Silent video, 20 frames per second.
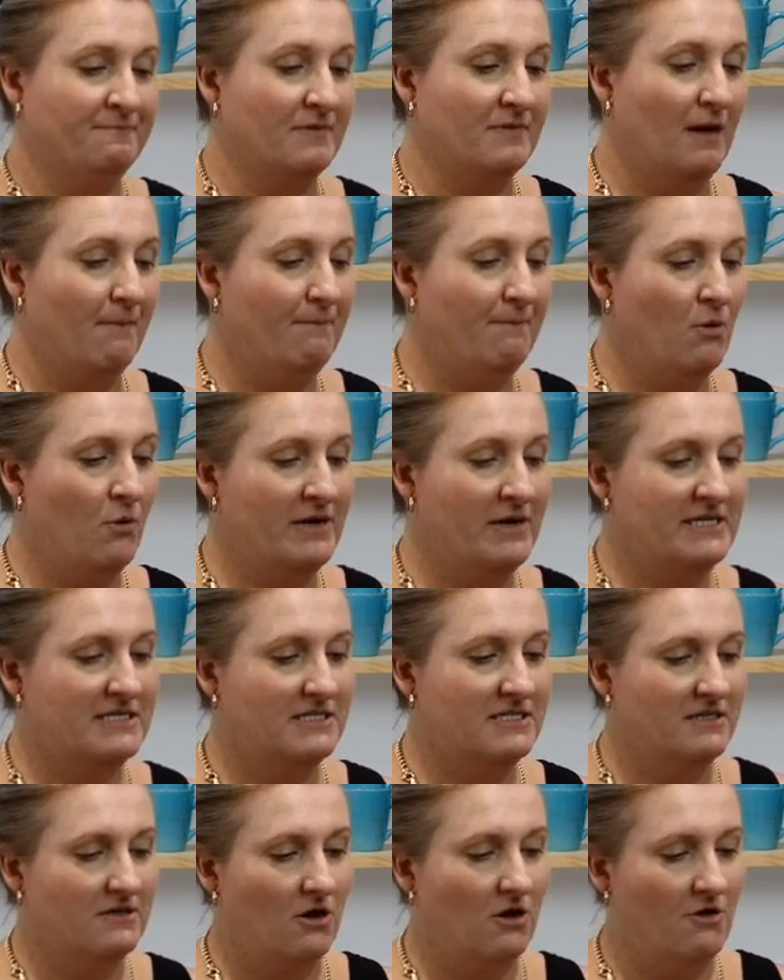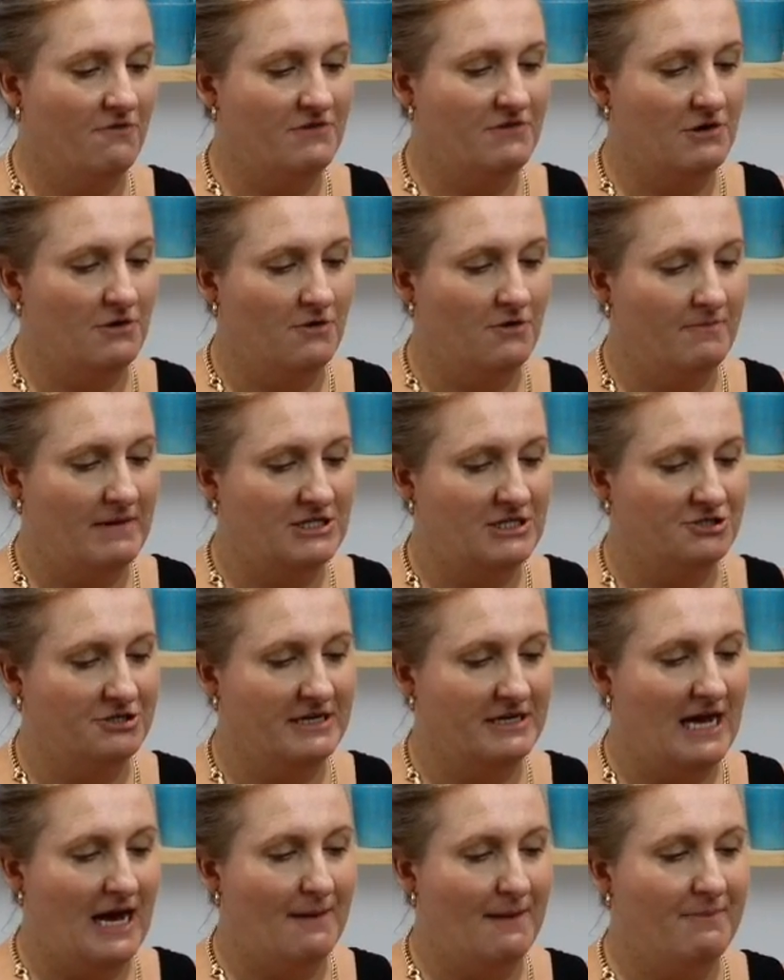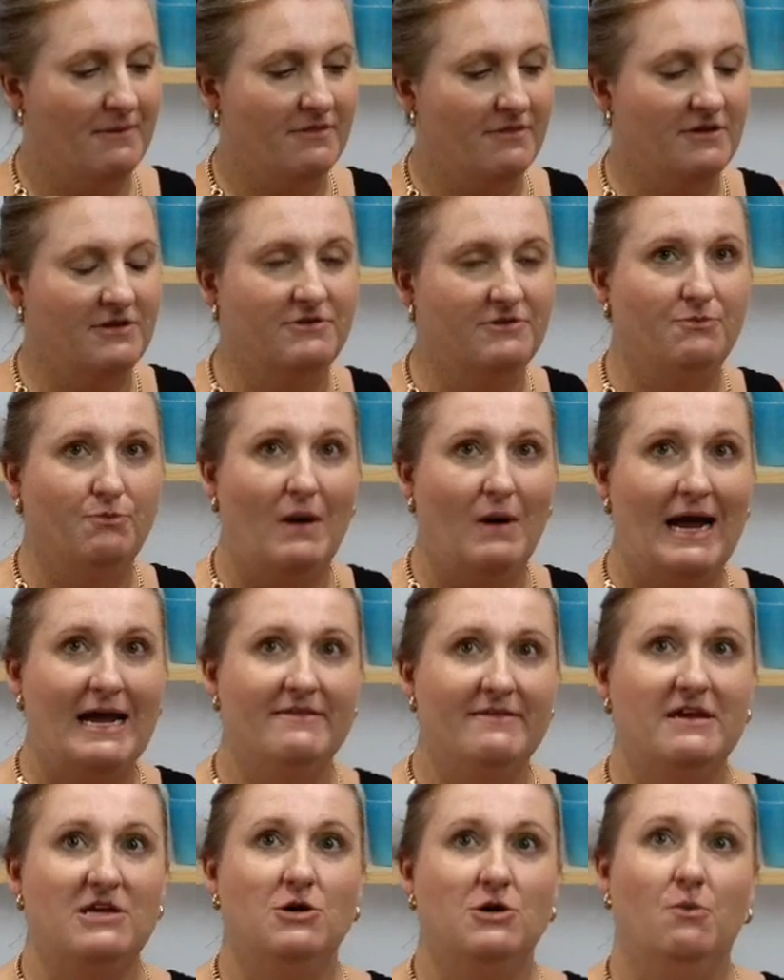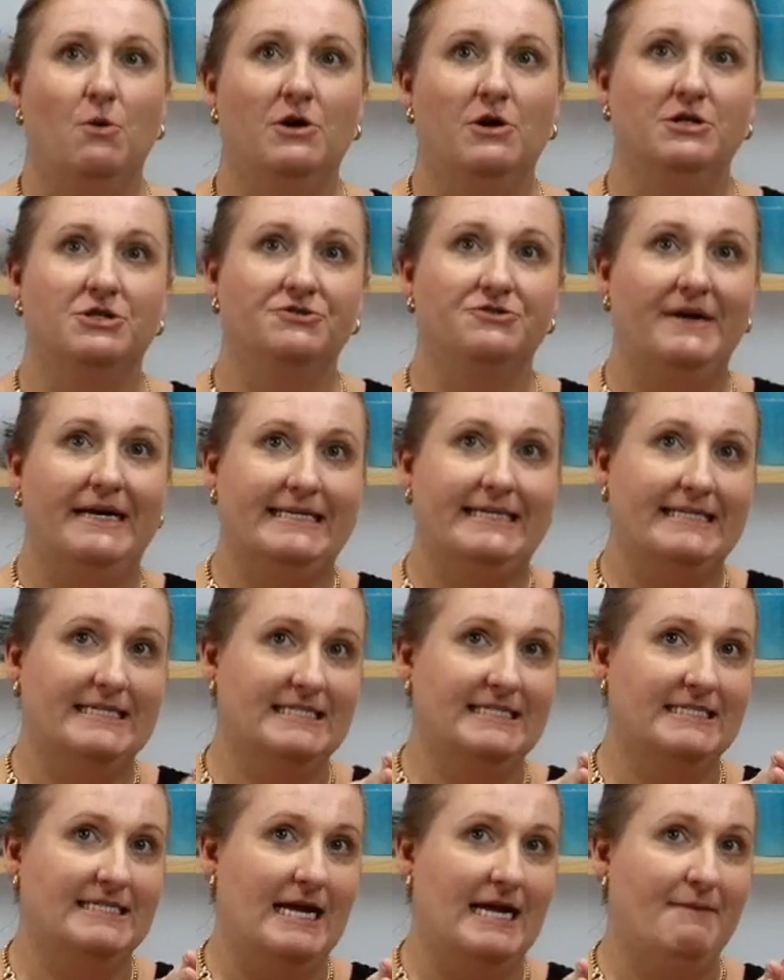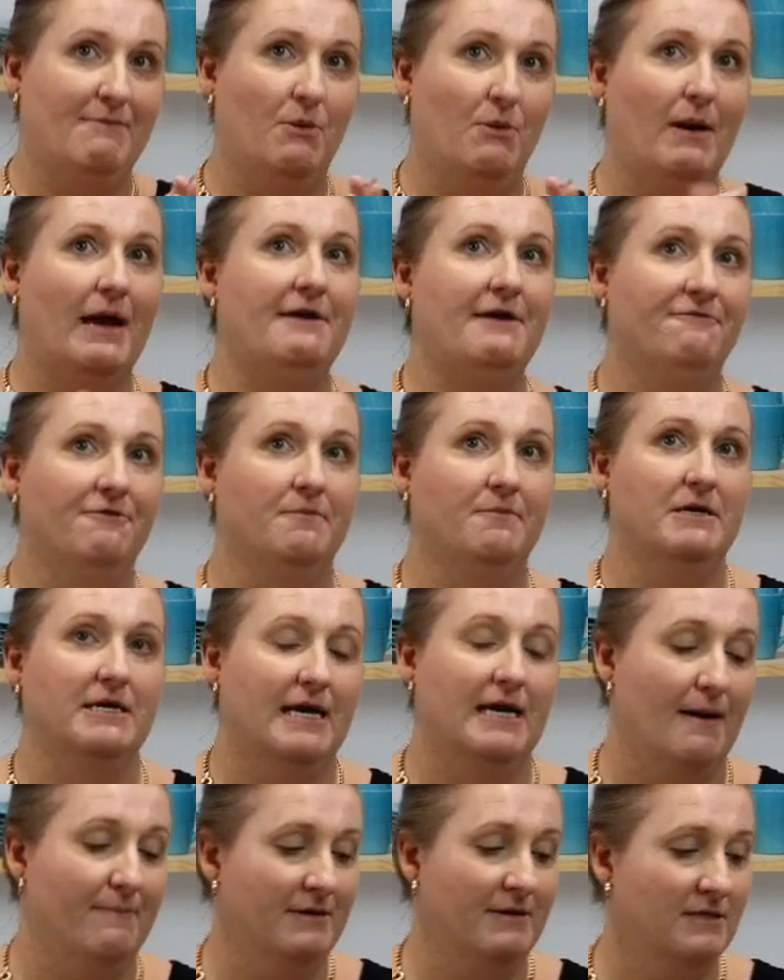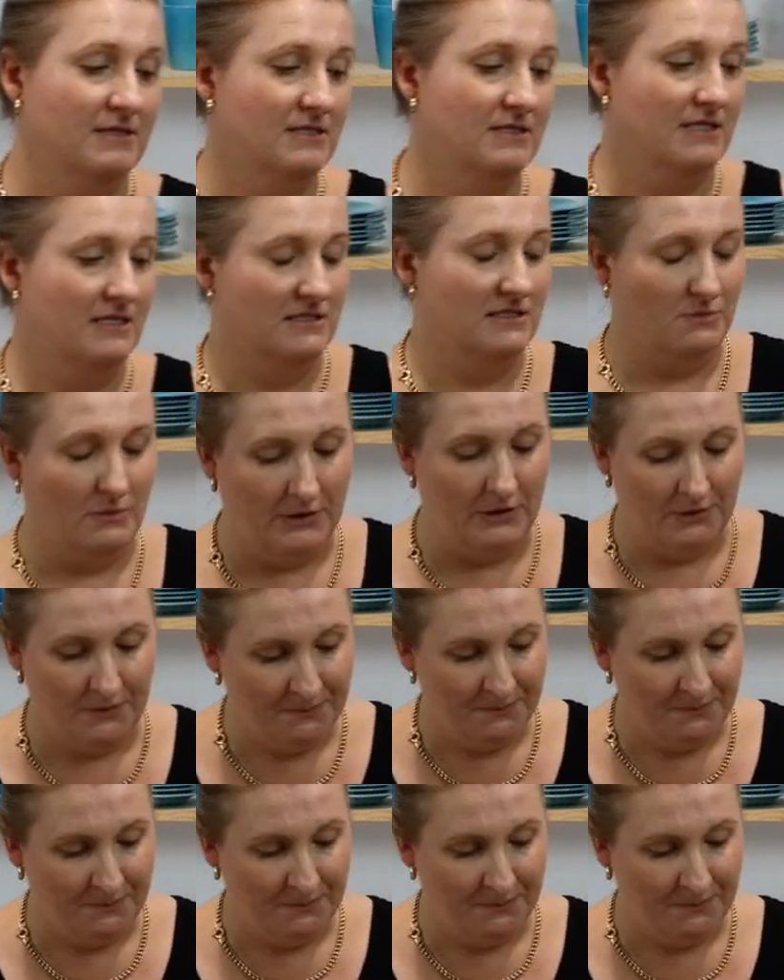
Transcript: point of your measuring cup the way that you want to direct the steam away from your cupboards as well.